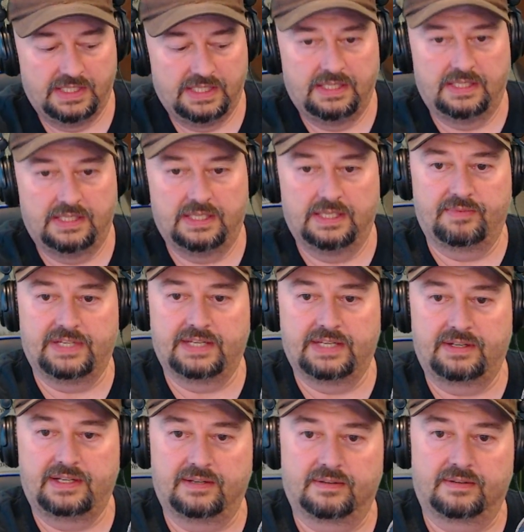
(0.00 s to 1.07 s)
Um, down
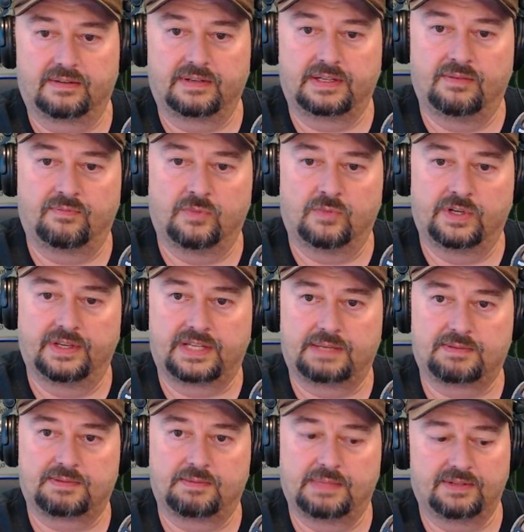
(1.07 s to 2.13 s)
here, one of the
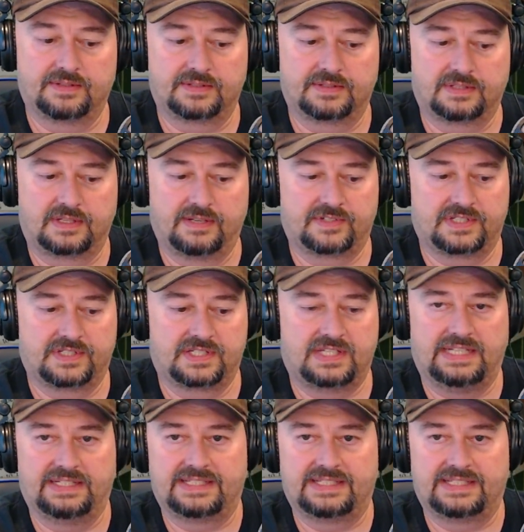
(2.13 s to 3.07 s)
types of metals, it covers stainless